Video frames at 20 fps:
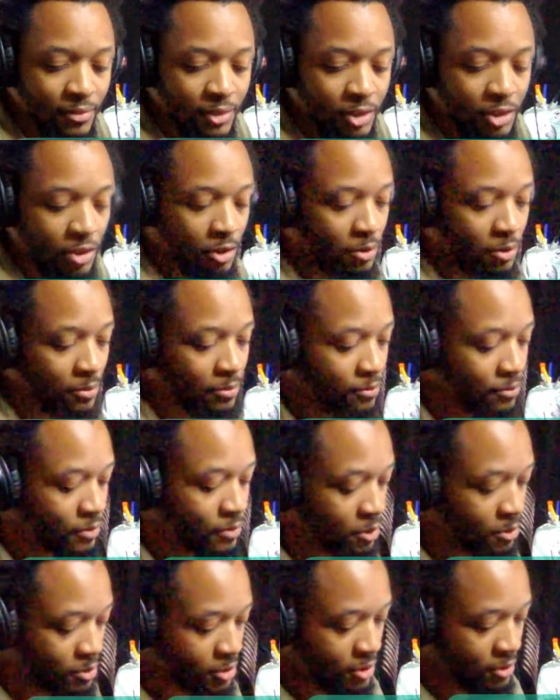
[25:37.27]
So,
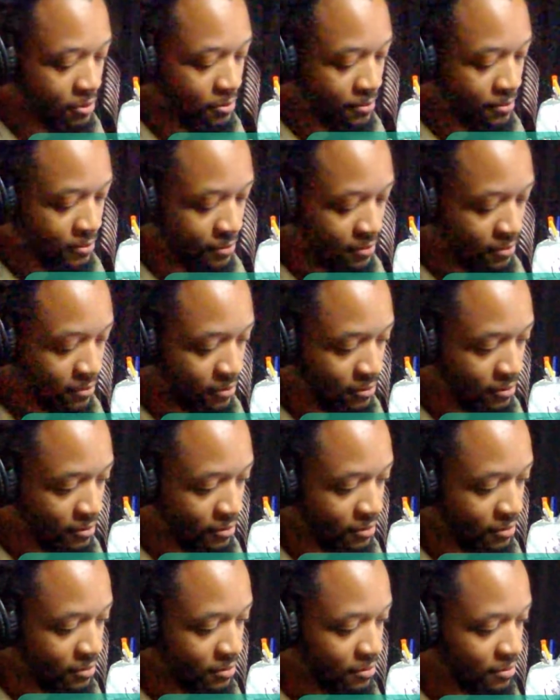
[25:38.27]
folks,
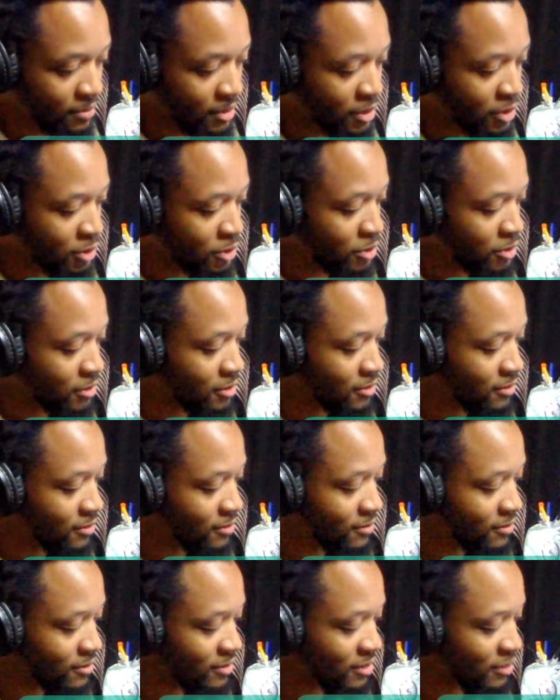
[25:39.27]
make sure
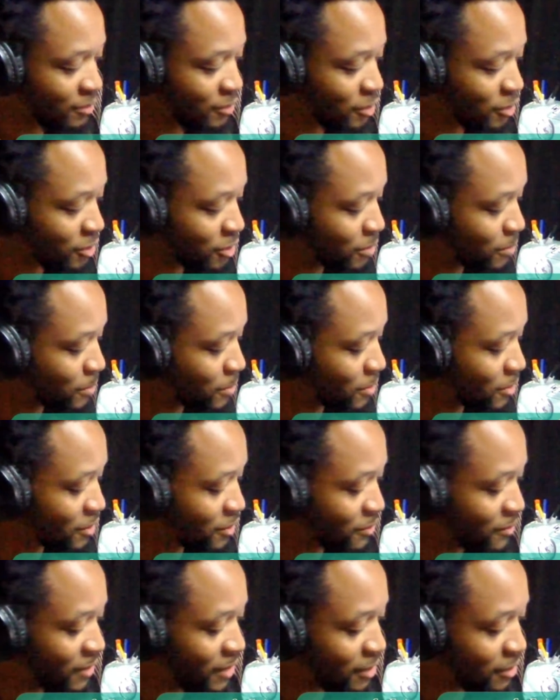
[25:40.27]
if you're
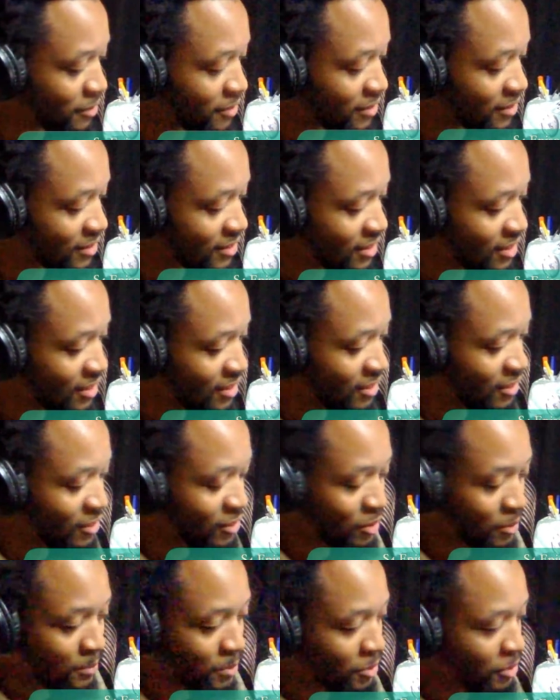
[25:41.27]
supporting a veteran
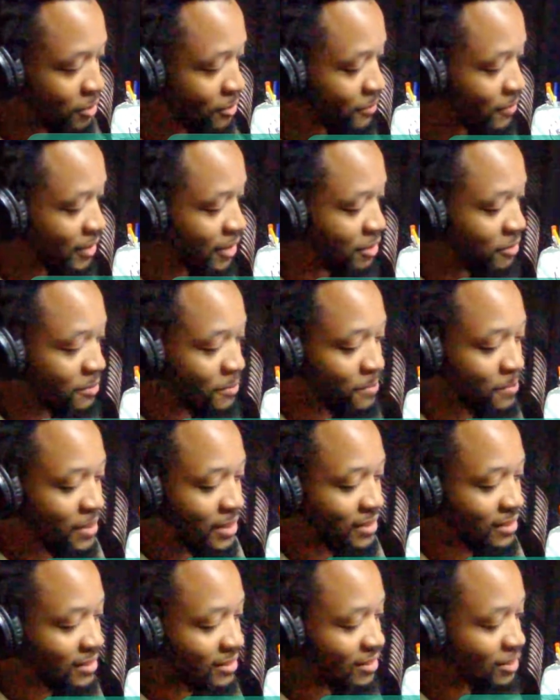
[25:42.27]

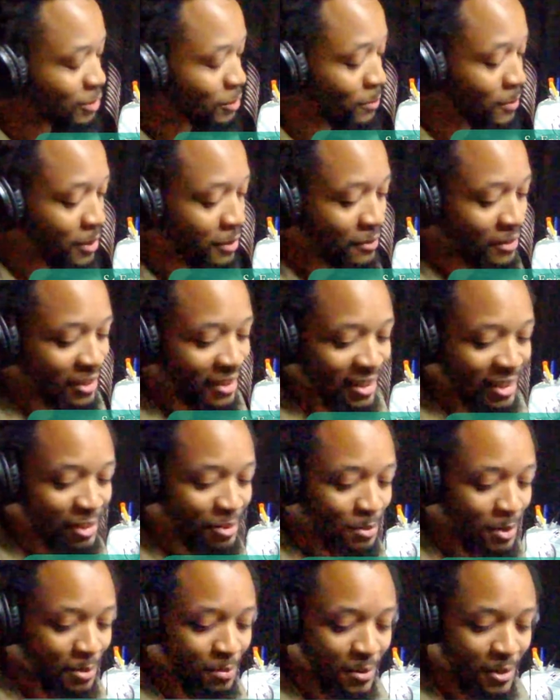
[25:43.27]
business, or whatever the
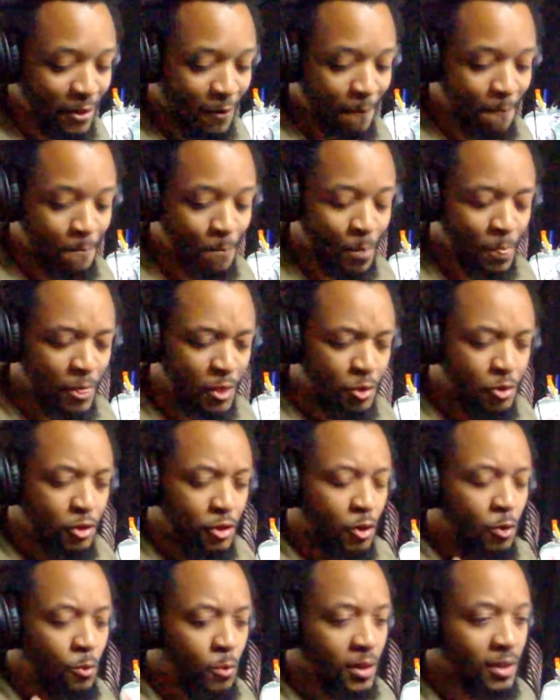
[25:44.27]
case may be, you
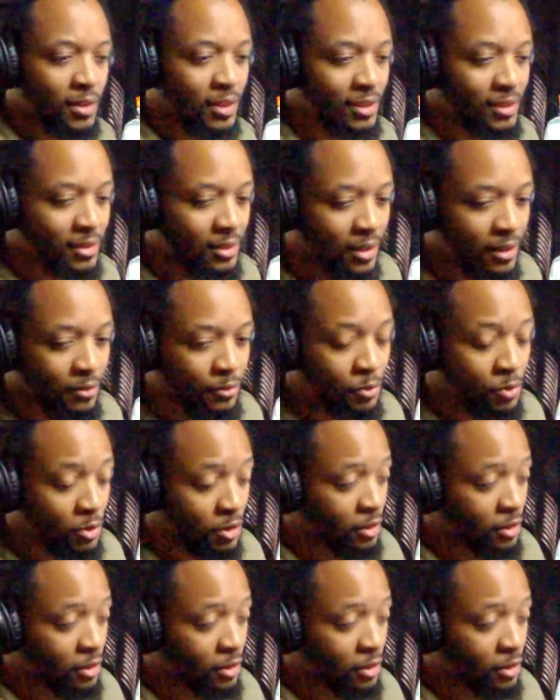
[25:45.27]
know what they stand for.